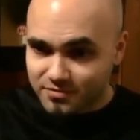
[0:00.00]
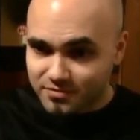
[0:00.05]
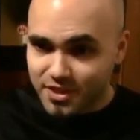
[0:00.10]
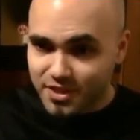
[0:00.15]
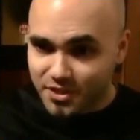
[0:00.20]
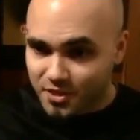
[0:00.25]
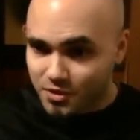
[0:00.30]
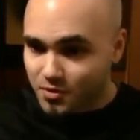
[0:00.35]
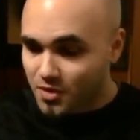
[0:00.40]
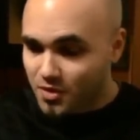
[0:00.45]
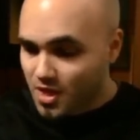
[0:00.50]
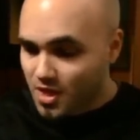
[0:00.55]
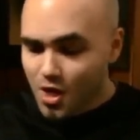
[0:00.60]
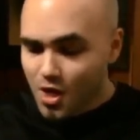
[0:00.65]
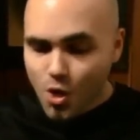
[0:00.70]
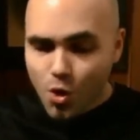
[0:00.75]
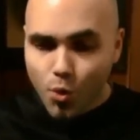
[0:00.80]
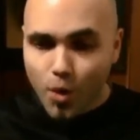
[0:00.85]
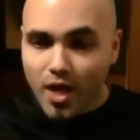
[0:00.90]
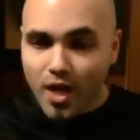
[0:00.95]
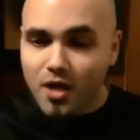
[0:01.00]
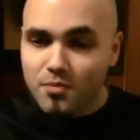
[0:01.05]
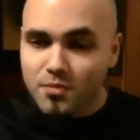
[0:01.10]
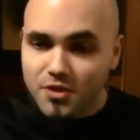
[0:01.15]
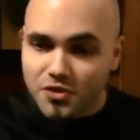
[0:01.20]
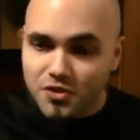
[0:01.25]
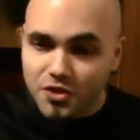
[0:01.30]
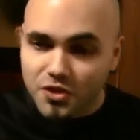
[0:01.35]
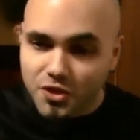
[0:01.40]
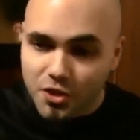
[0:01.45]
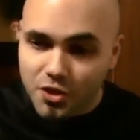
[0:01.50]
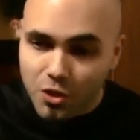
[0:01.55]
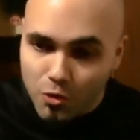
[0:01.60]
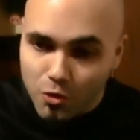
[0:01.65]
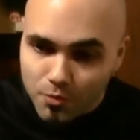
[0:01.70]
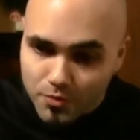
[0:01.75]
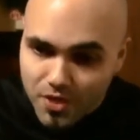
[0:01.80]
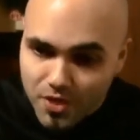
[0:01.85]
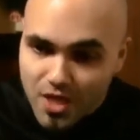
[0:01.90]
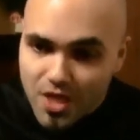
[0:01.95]
Thank you. Well, Mr.
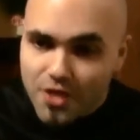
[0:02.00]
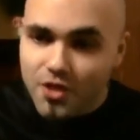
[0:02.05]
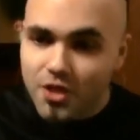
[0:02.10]
Combs,